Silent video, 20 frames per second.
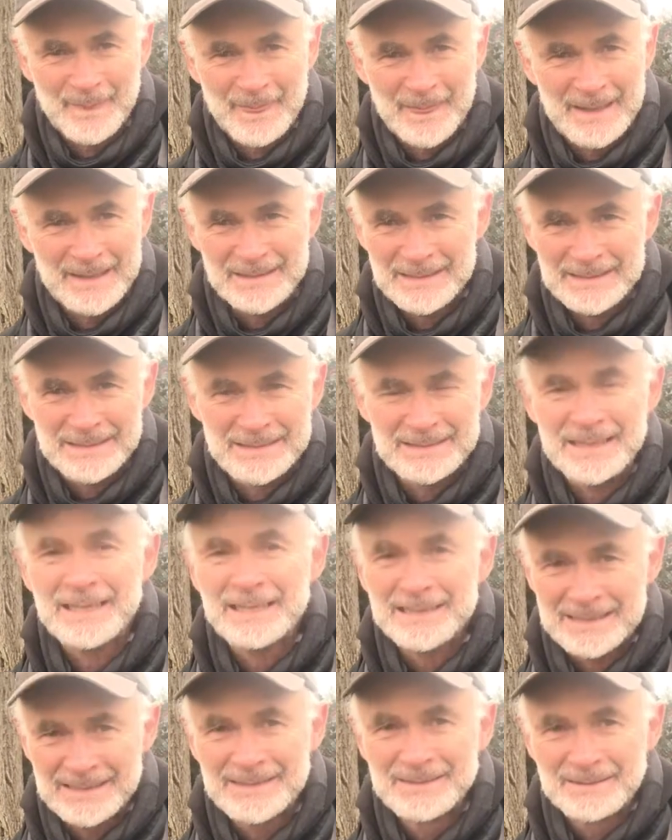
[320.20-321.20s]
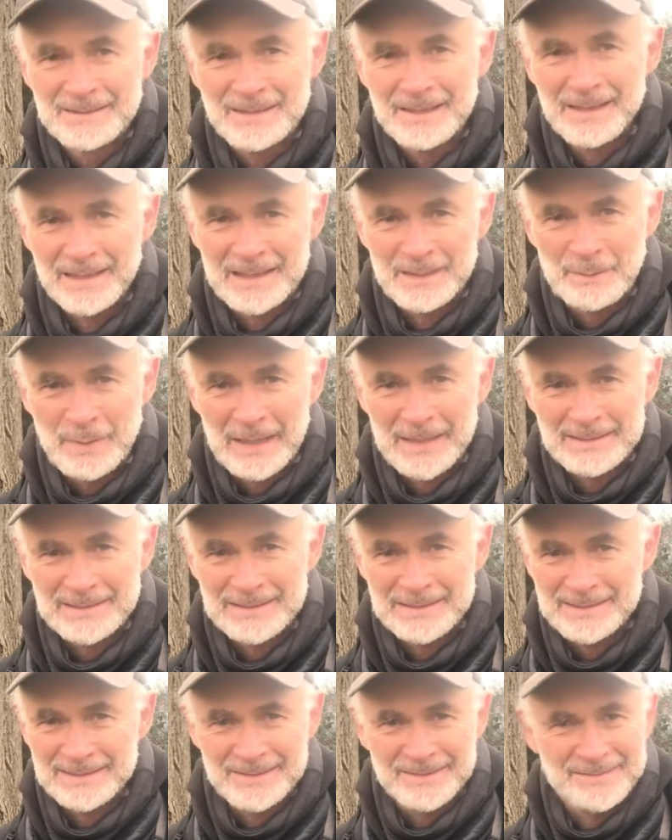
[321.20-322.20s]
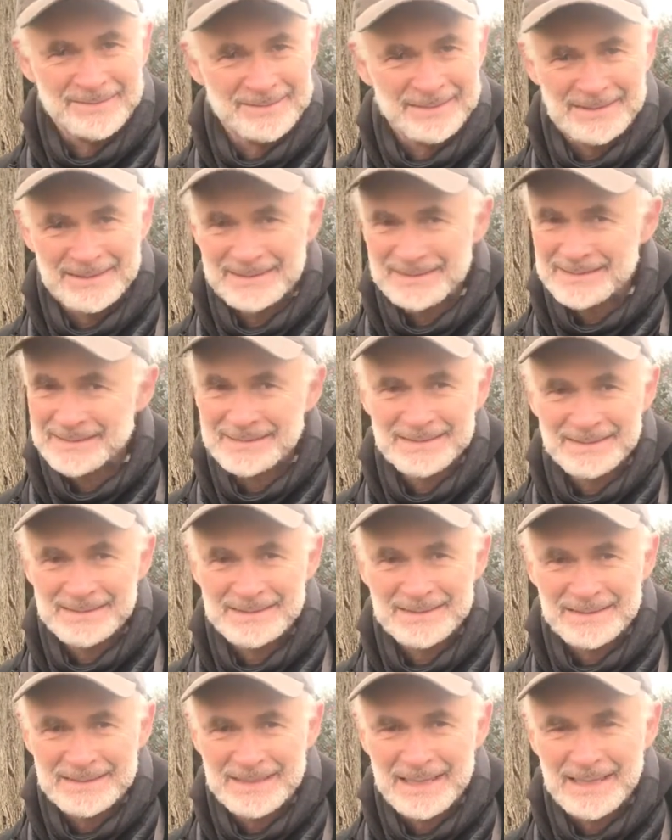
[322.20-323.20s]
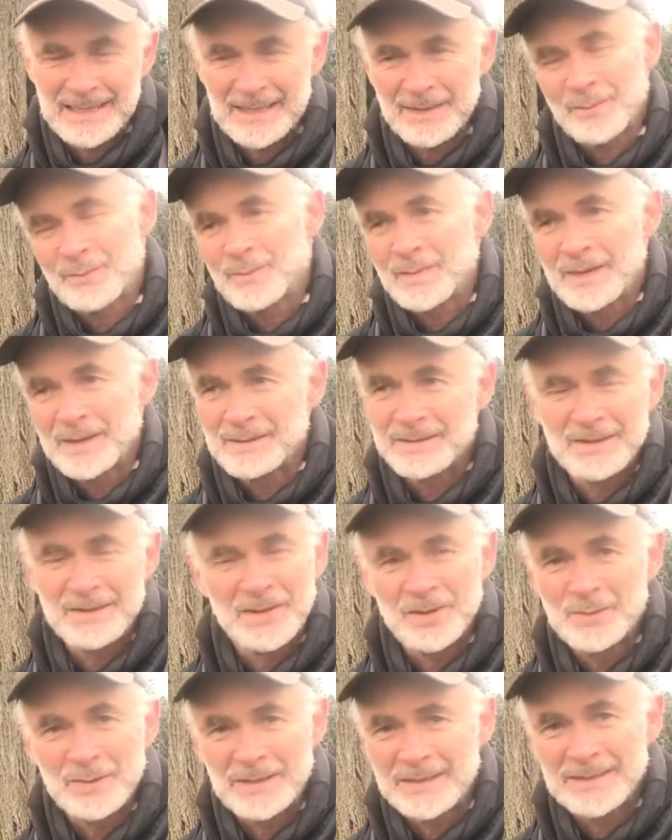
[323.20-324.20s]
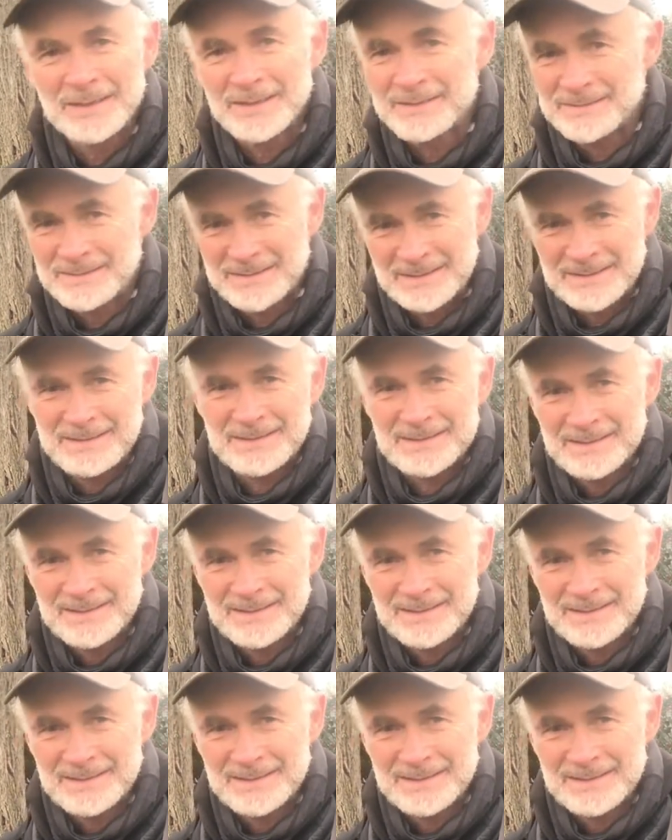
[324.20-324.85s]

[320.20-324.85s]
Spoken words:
because it's hidden like the bats in the tree. It's death that nobody notices.